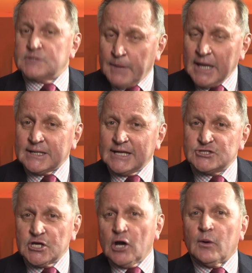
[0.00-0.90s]
Debate at
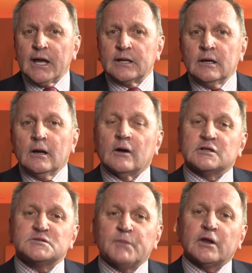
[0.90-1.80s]
GO8
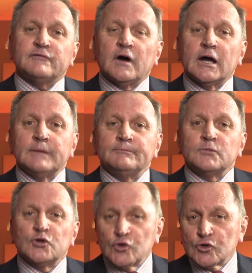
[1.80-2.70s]
on Spotify,
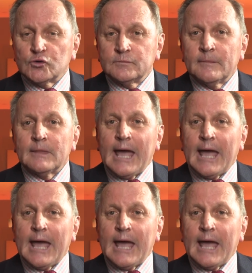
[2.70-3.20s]
Google,